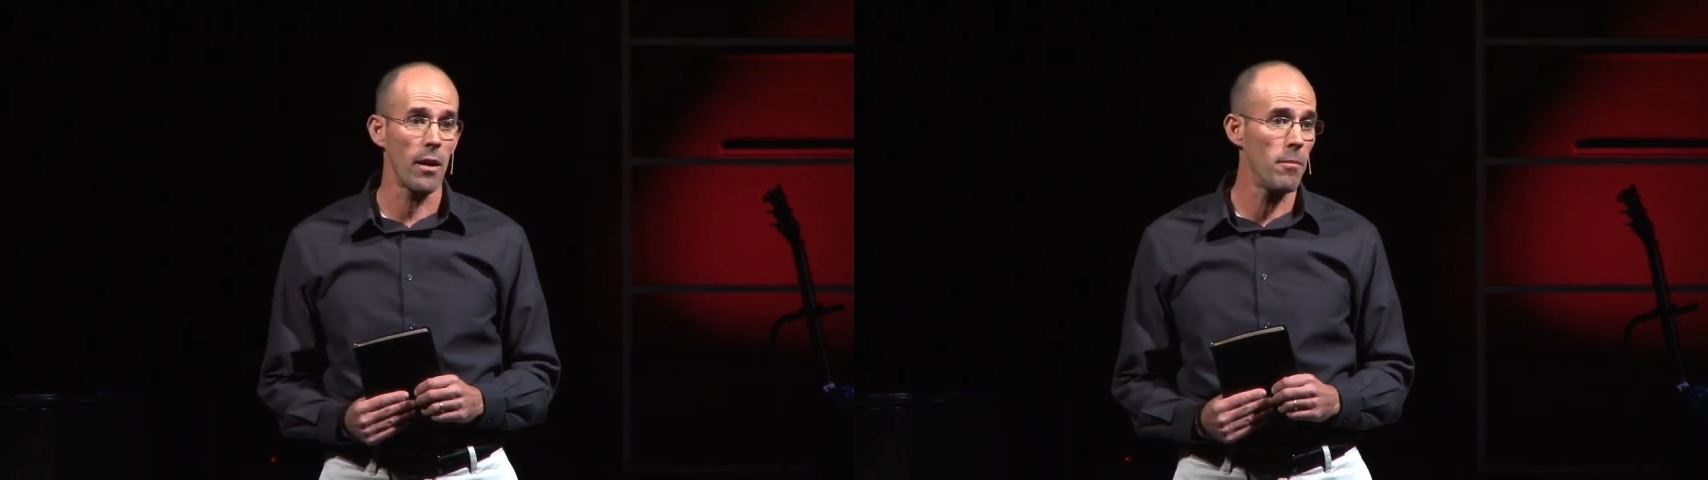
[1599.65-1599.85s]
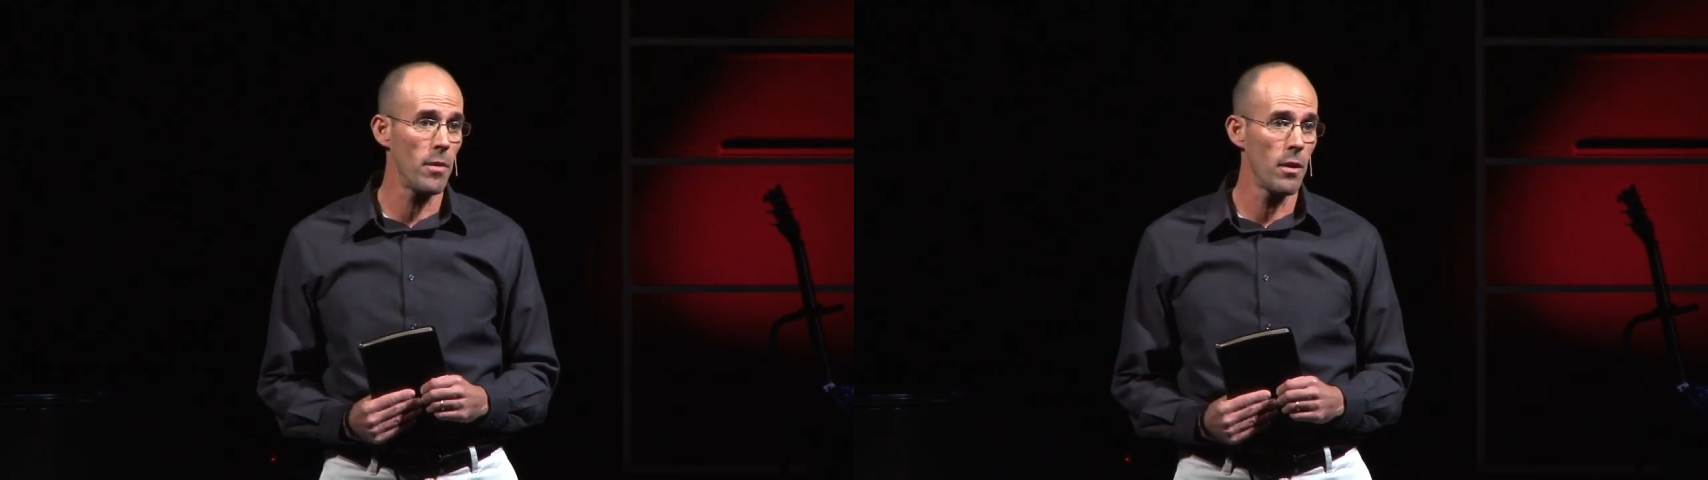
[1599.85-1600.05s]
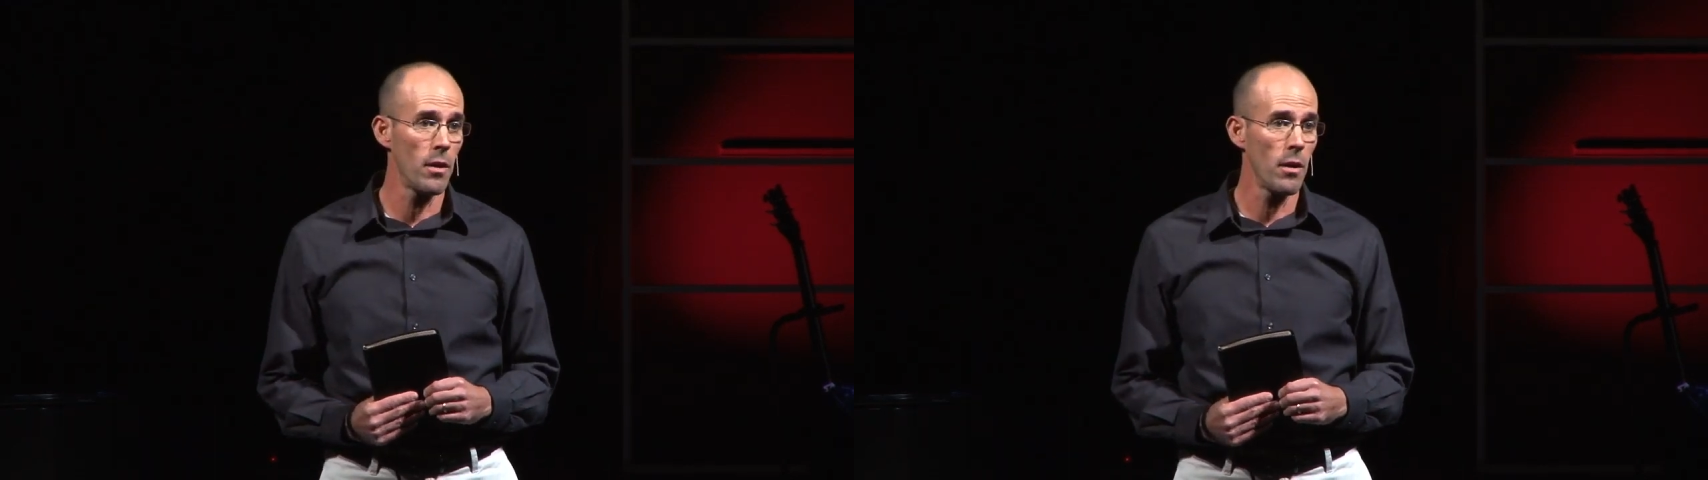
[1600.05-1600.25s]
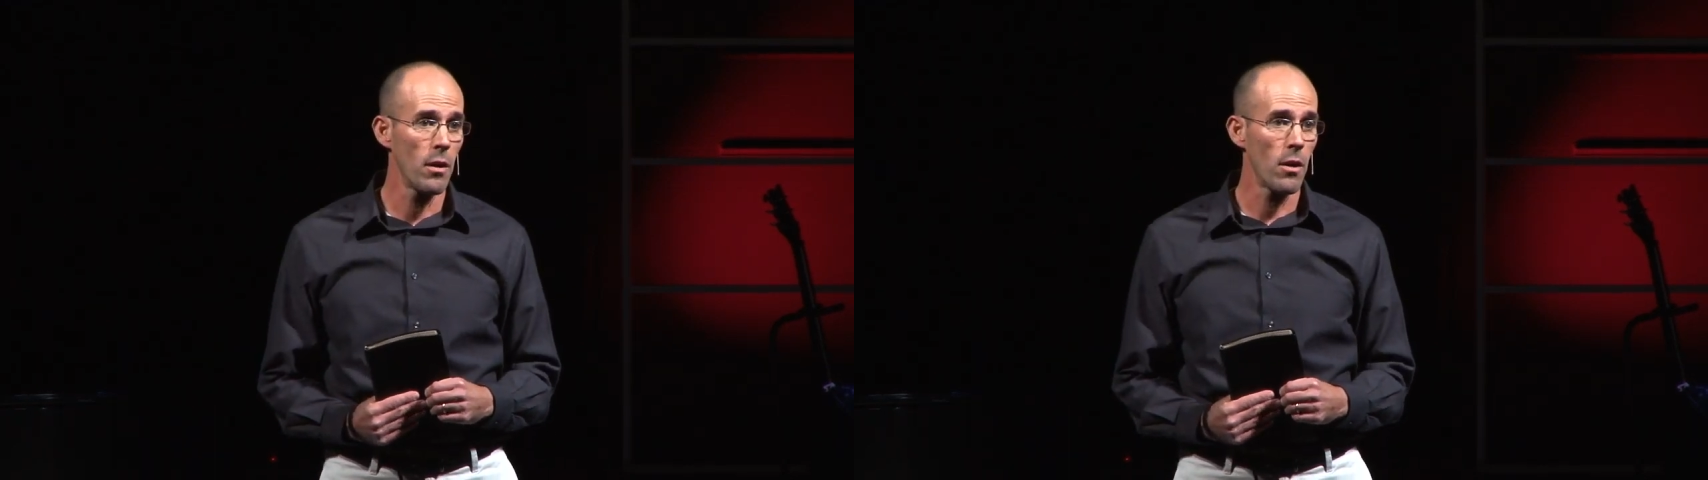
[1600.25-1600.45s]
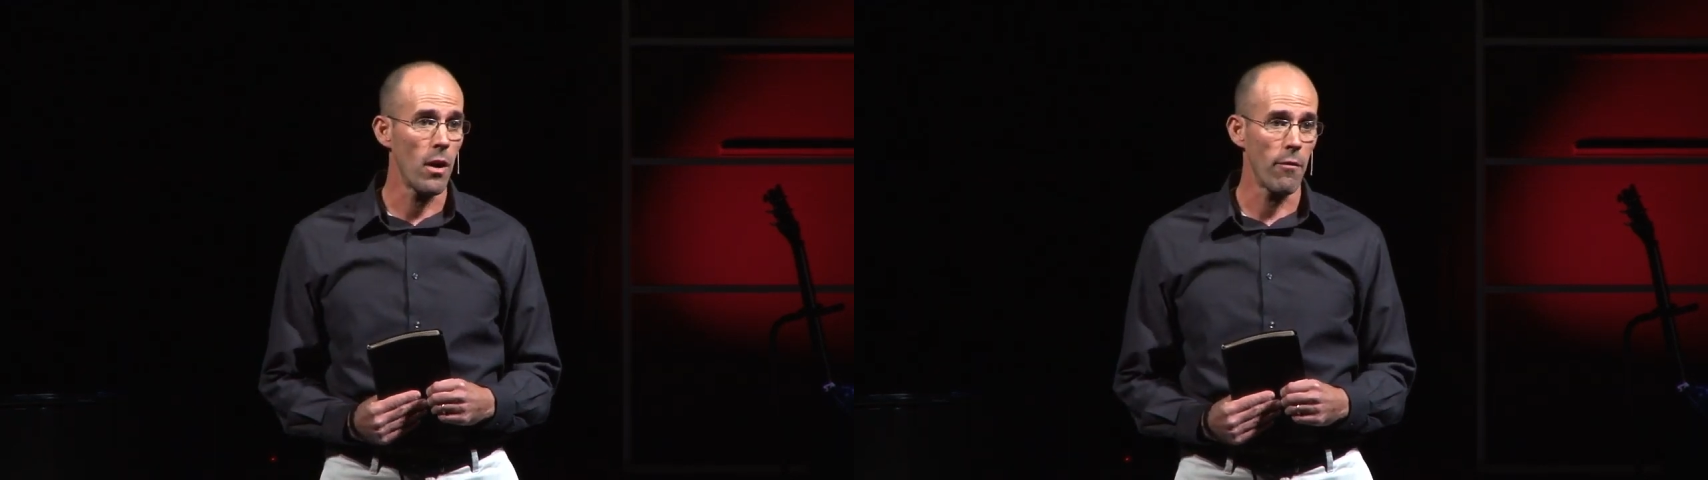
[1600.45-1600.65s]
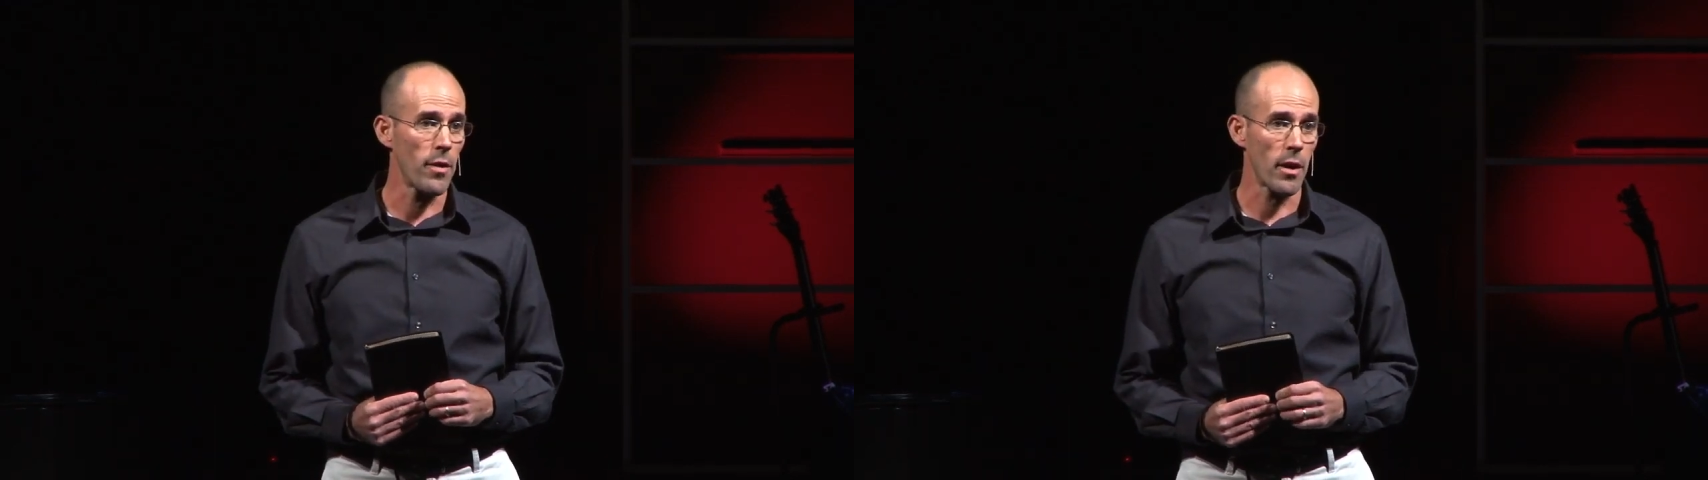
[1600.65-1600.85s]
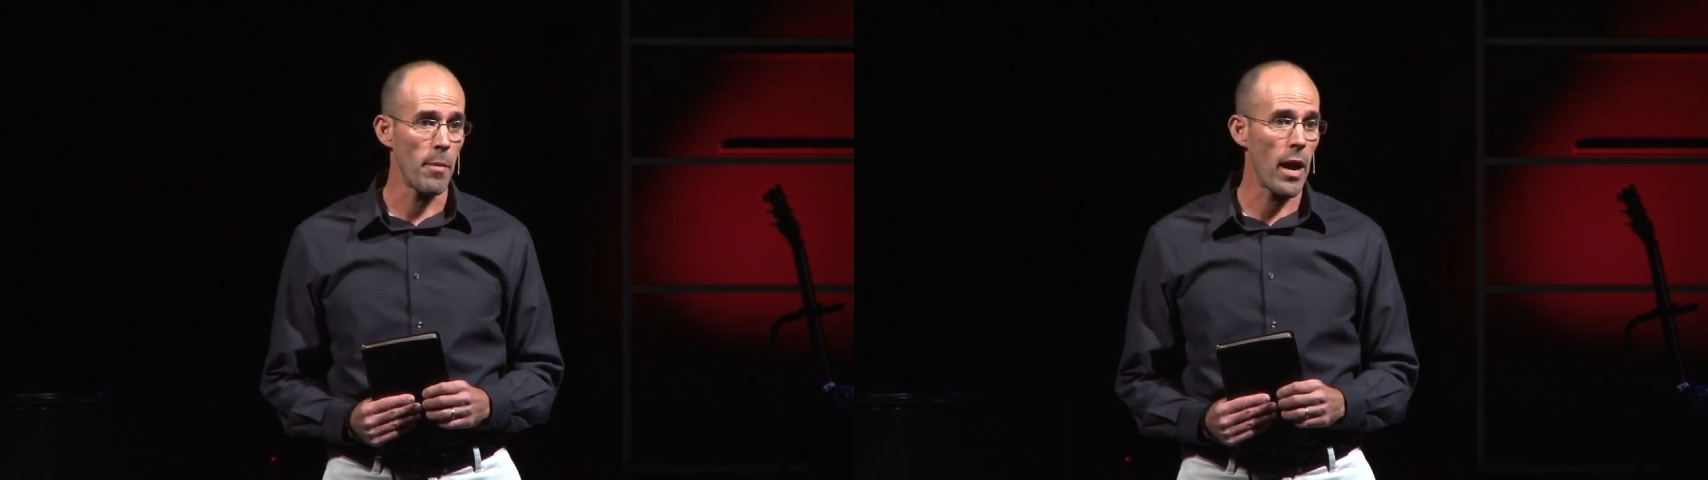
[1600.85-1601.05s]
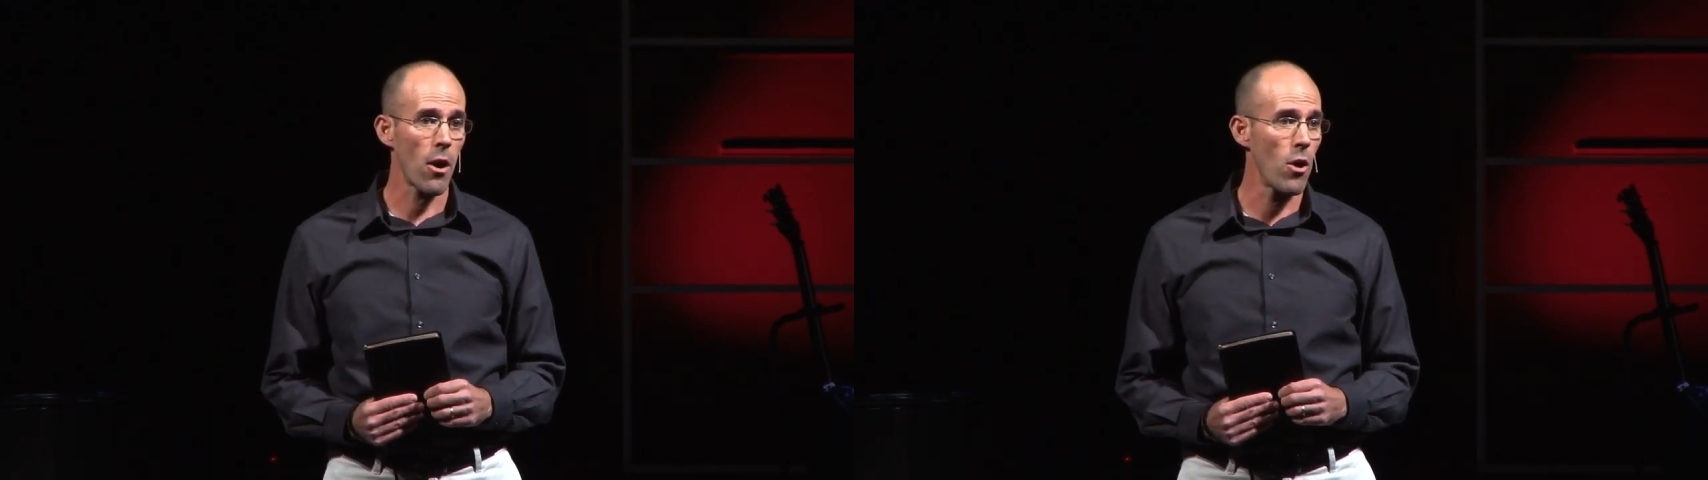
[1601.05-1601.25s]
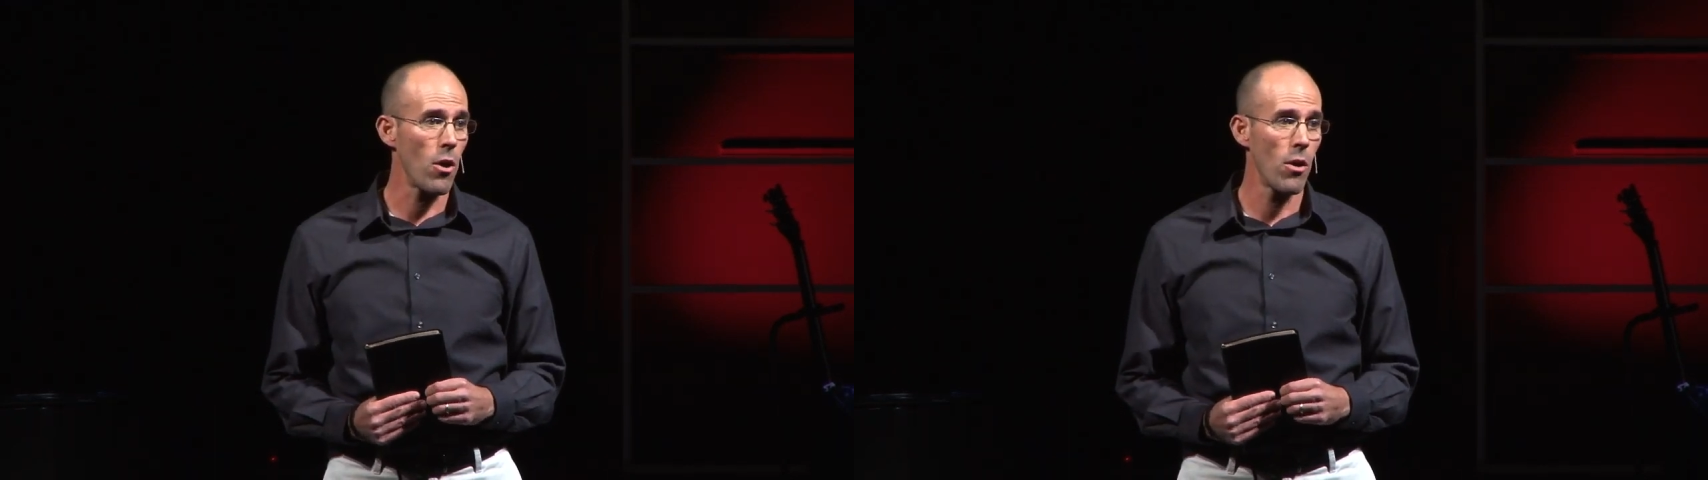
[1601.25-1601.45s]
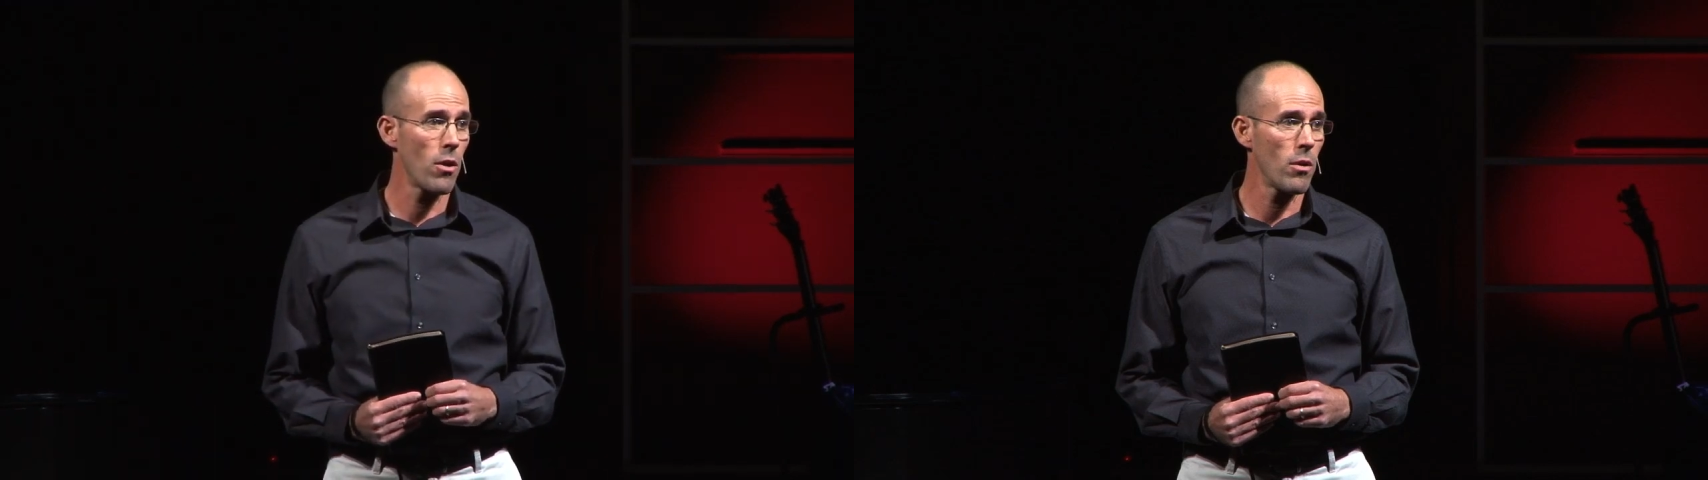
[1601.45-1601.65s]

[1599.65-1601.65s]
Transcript: him or everything about her.